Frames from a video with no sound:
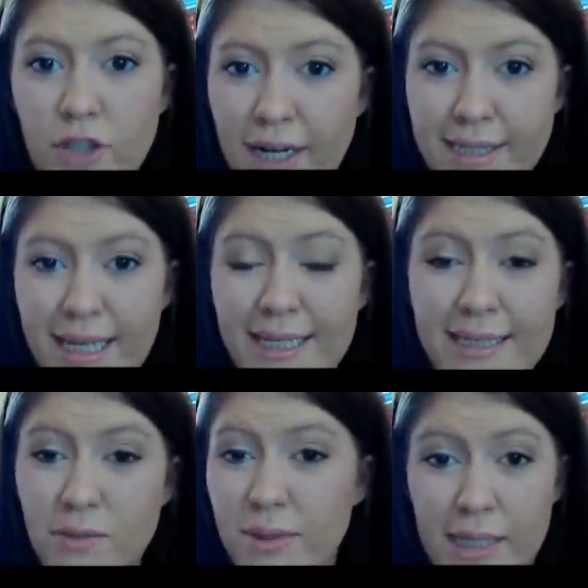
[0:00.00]
dry skin,
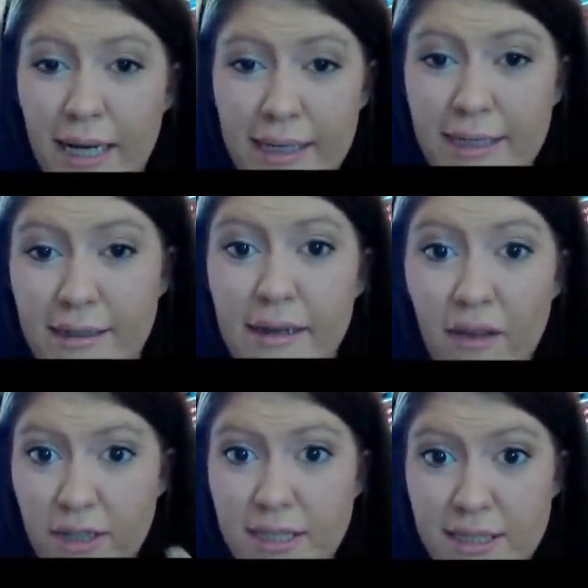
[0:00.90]
it's really got
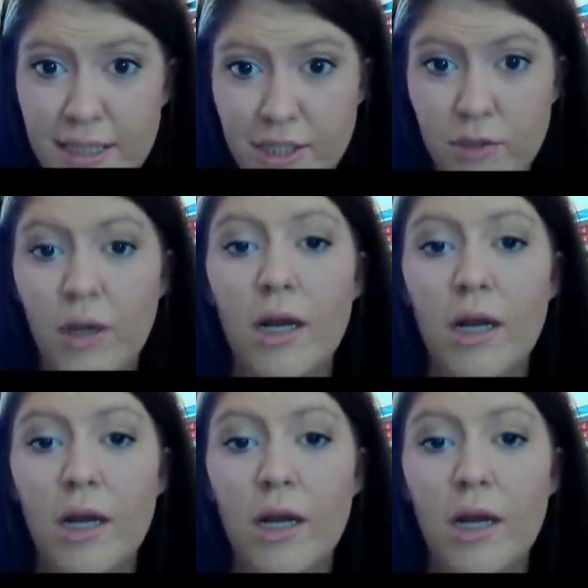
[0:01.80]
nothing to stick to.